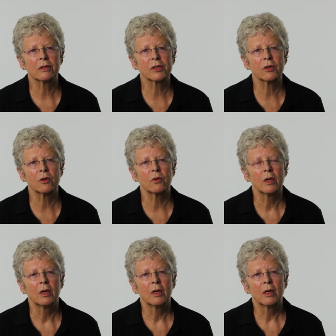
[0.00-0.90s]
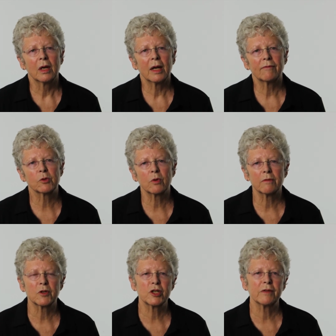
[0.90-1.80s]
So I've sort
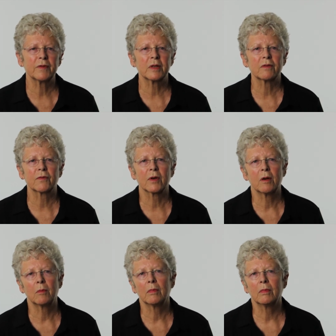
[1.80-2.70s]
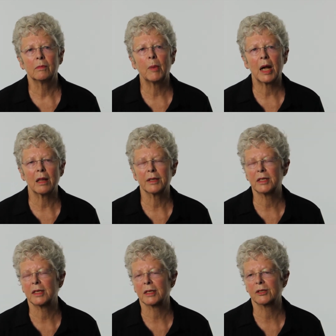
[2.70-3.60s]
of shifted from
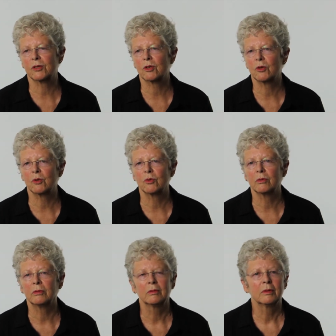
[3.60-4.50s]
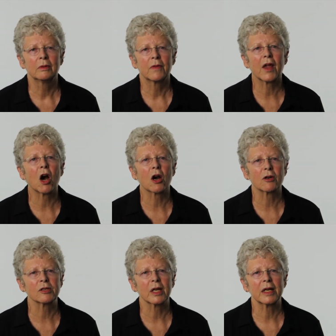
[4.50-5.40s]
politics to the
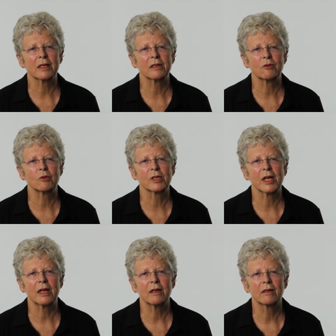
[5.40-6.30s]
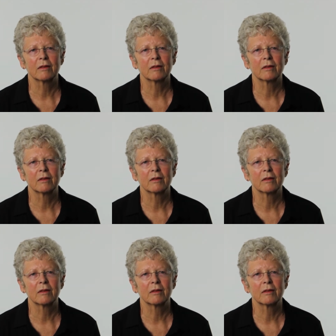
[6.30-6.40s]
arts, I guess you'd say.